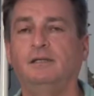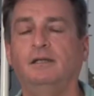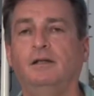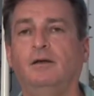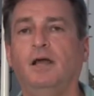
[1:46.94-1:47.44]

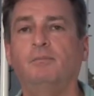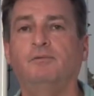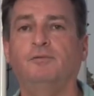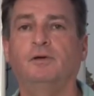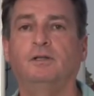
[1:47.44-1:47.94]
You know, I
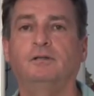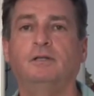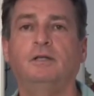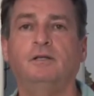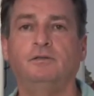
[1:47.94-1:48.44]
prefer to
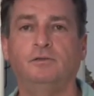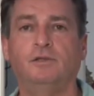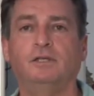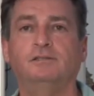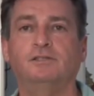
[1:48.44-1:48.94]
do
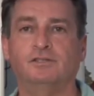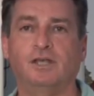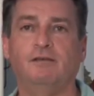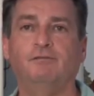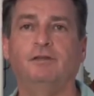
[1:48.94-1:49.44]
things the
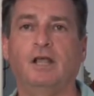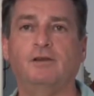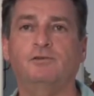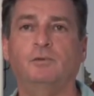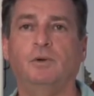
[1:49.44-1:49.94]
safe and
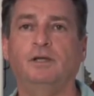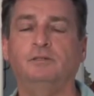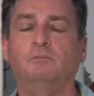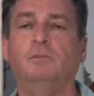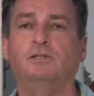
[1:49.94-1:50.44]
natural way
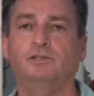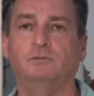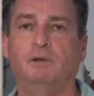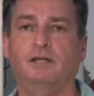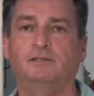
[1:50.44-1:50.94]
as much as
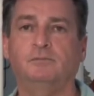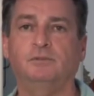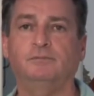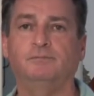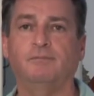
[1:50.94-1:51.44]

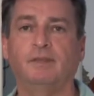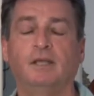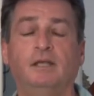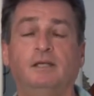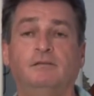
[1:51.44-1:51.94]
possible.
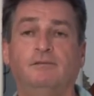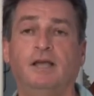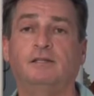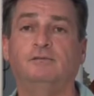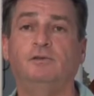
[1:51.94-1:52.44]
In
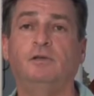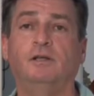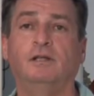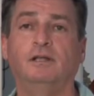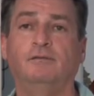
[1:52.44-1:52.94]
fact, if you
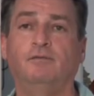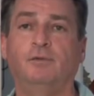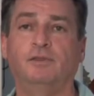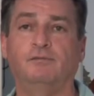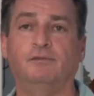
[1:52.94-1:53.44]
can live
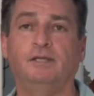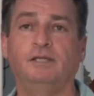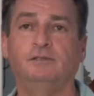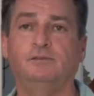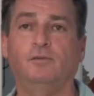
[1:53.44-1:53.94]
with the
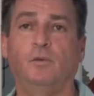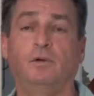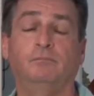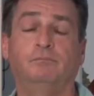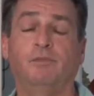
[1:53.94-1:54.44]
fleas
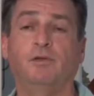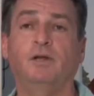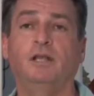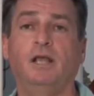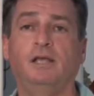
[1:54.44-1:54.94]
for
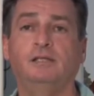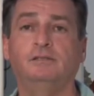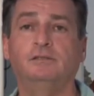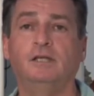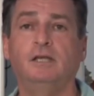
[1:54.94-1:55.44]
30
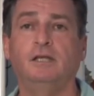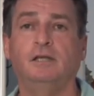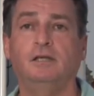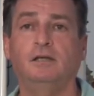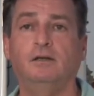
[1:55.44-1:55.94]
days,
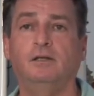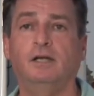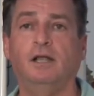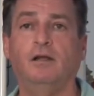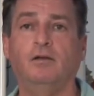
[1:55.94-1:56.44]
you know, in
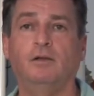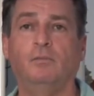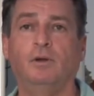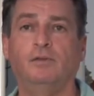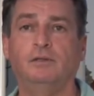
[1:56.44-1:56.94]
an area
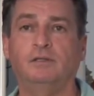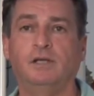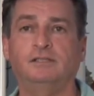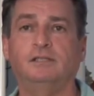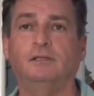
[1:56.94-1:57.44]
where the
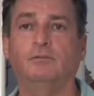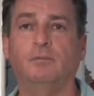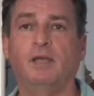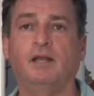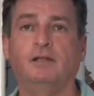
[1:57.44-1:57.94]
dust can
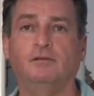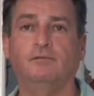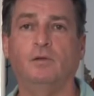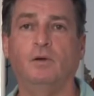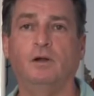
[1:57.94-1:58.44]
remain on the
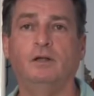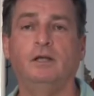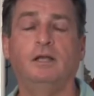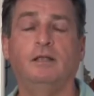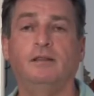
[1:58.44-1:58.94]
floor,
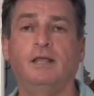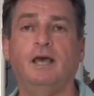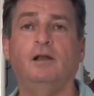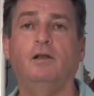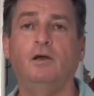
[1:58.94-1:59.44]

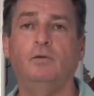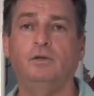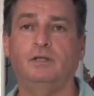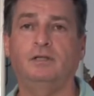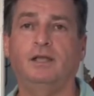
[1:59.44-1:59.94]
that
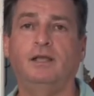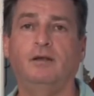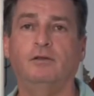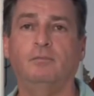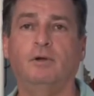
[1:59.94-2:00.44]
alone can take
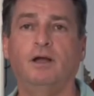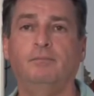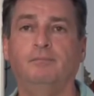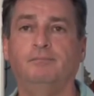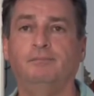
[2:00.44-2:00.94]
care of the
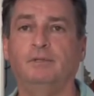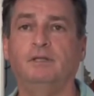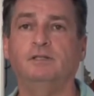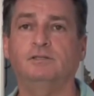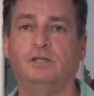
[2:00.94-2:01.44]
problem.
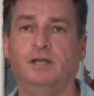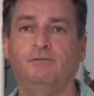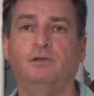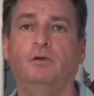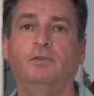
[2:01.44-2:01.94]
You're just going to have
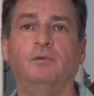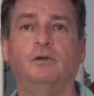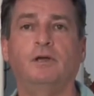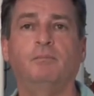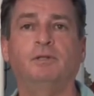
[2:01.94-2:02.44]
to go through a
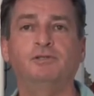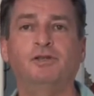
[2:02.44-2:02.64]
couple of